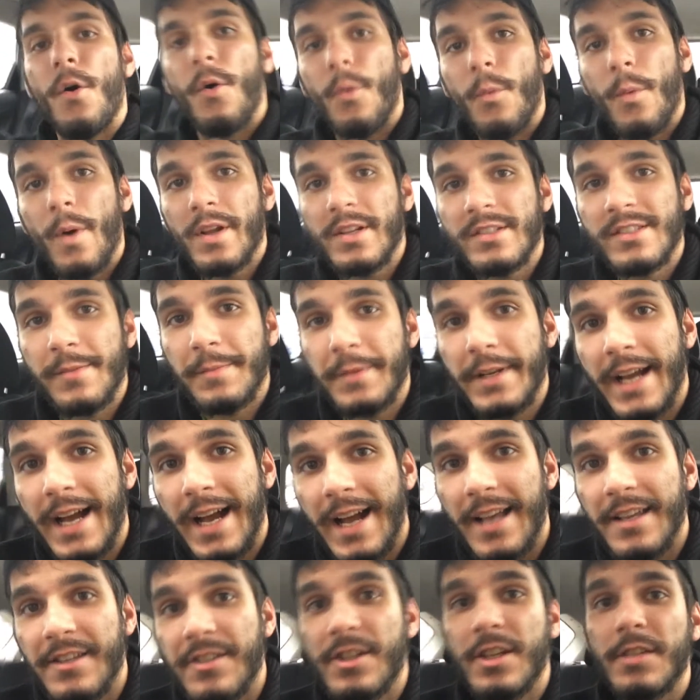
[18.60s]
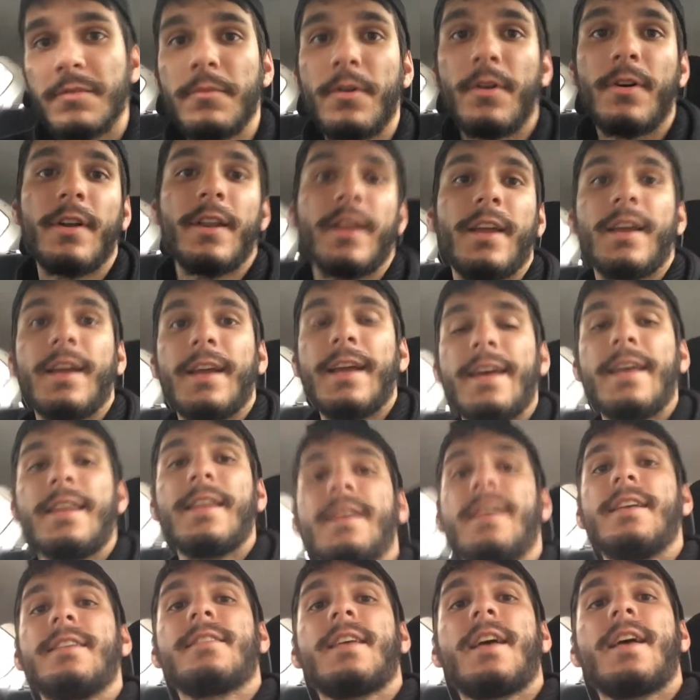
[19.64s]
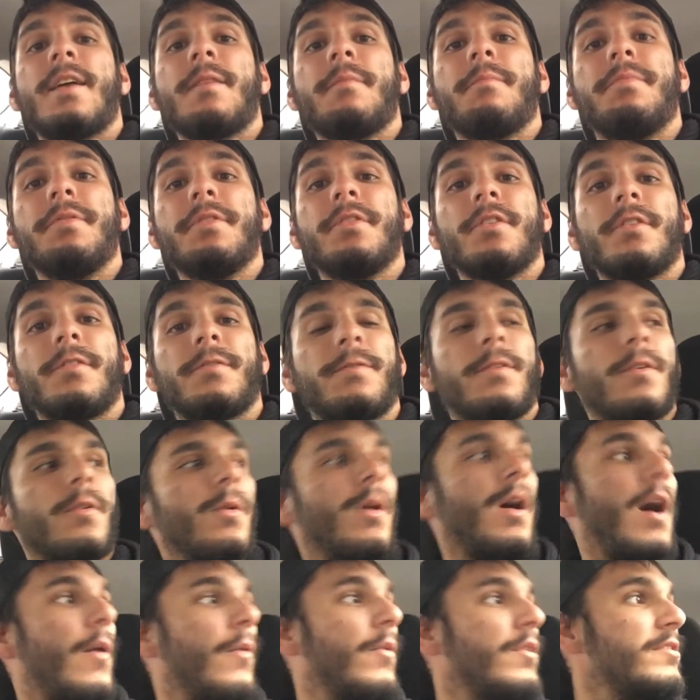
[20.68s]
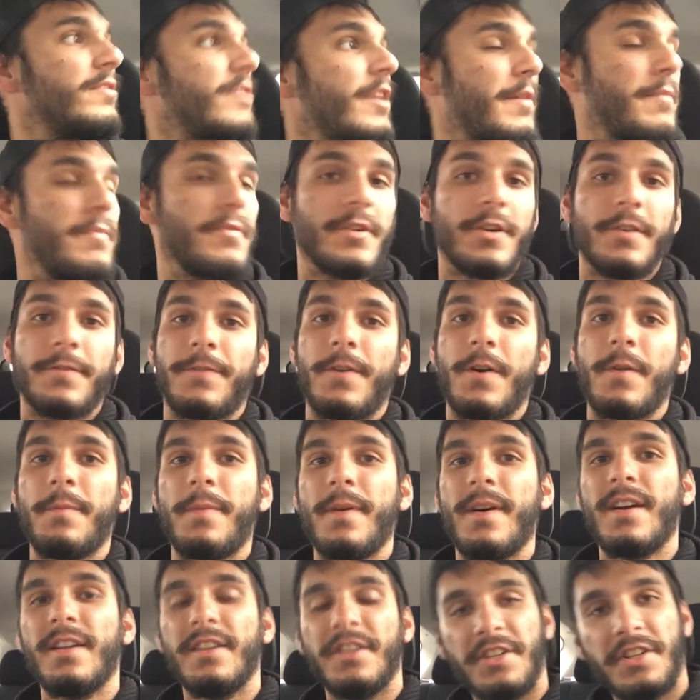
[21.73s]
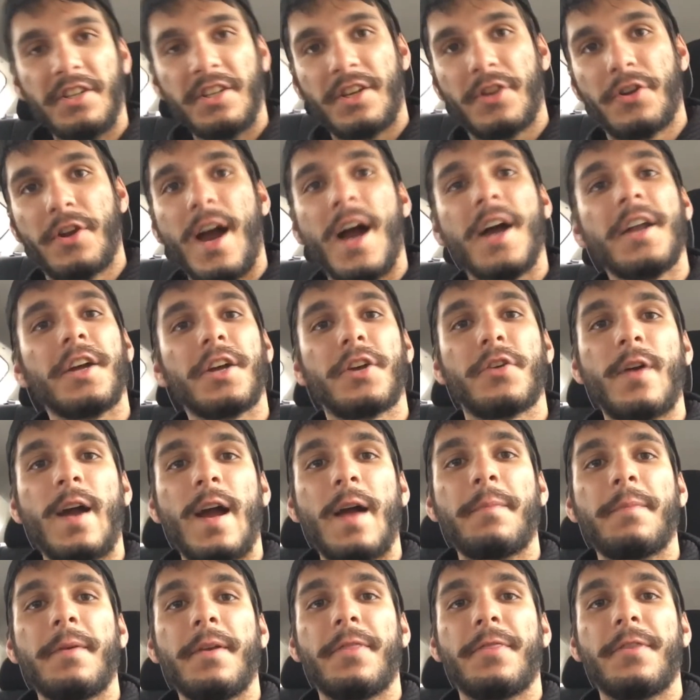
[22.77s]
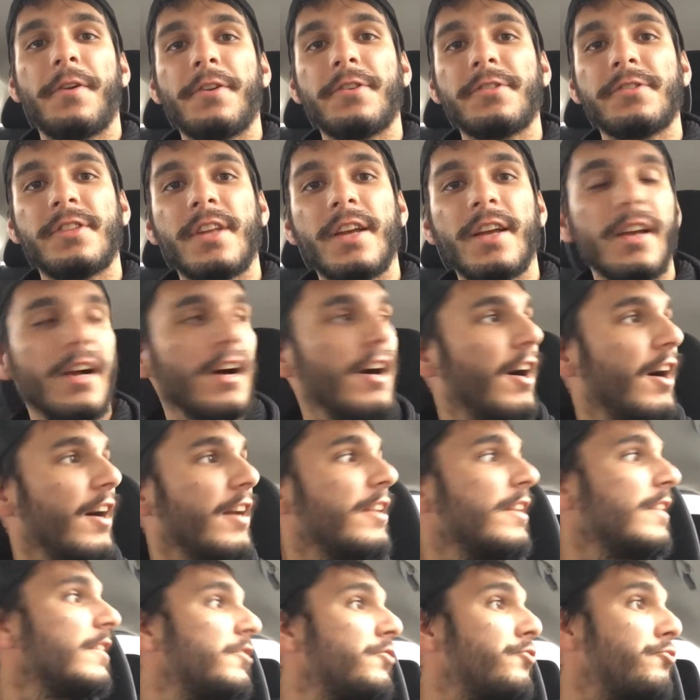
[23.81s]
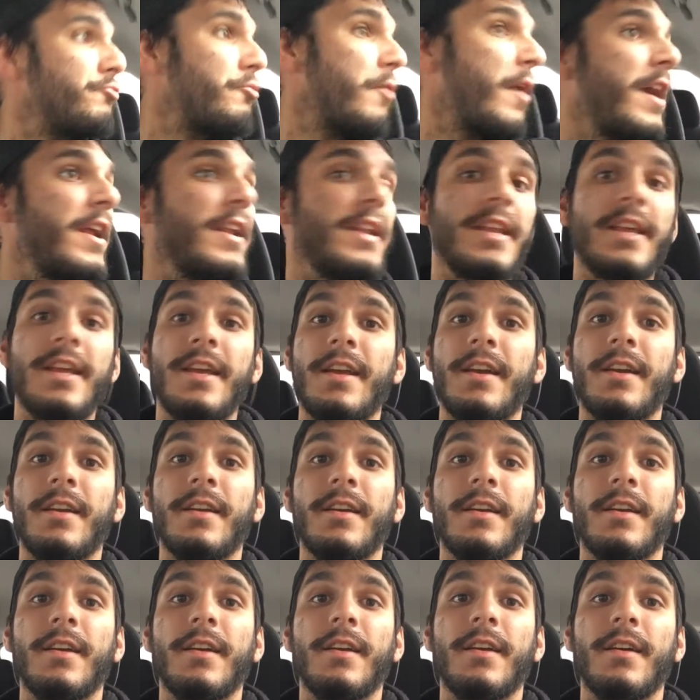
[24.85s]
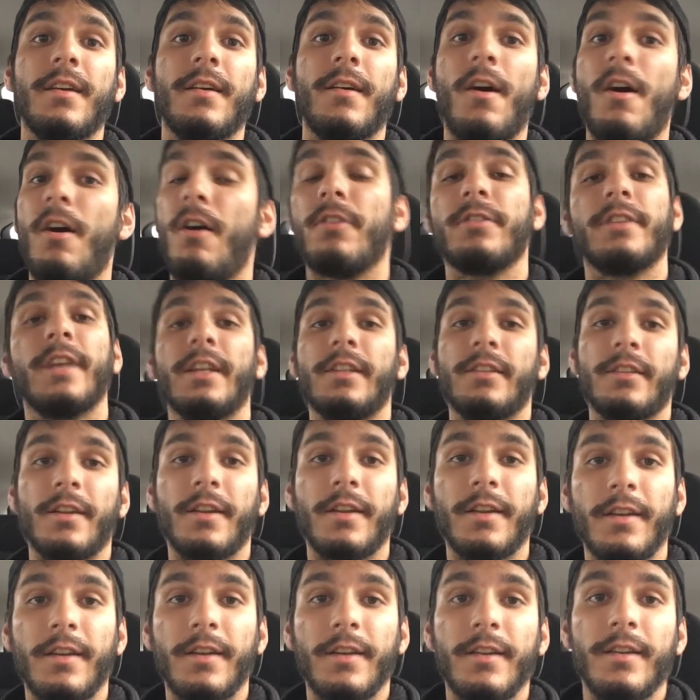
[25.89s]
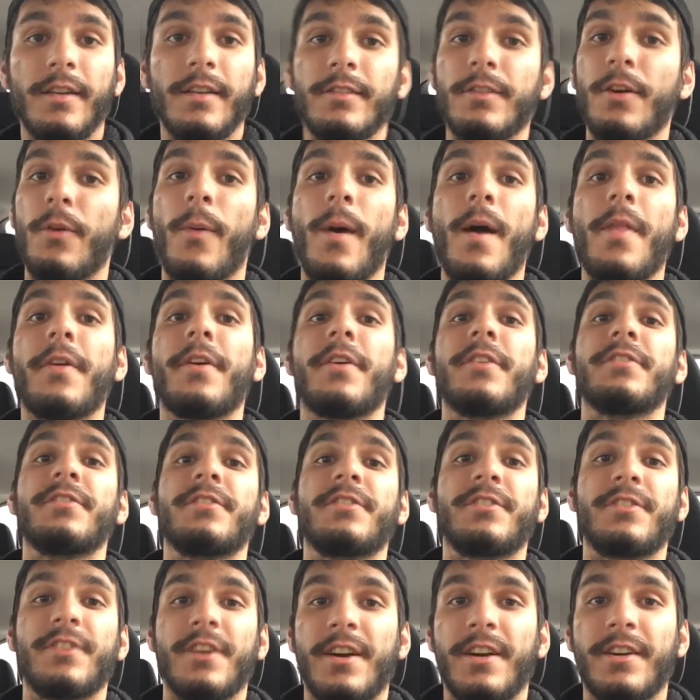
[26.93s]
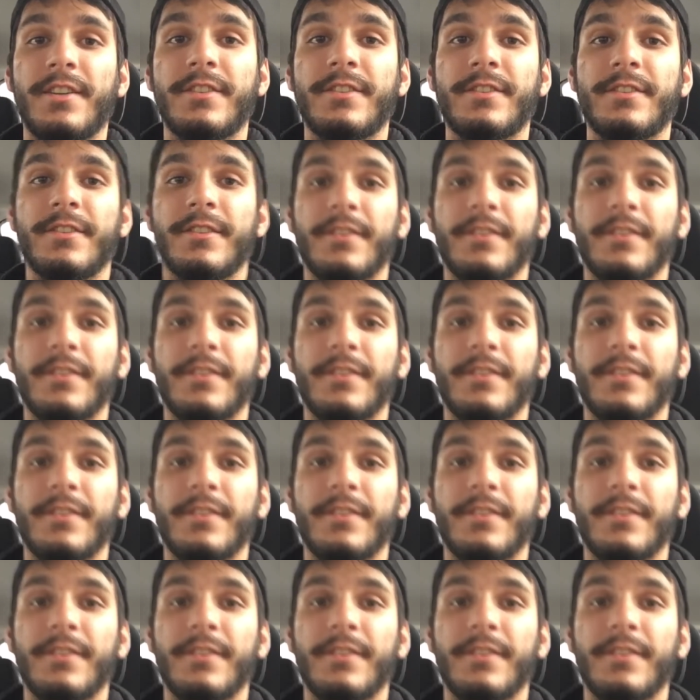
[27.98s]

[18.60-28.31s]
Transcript: What is up, you guys? Good morning. It is a beautiful, well, I wouldn't say beautiful, but kind of crappy Thursday. It is raining all day today. The weather sucks.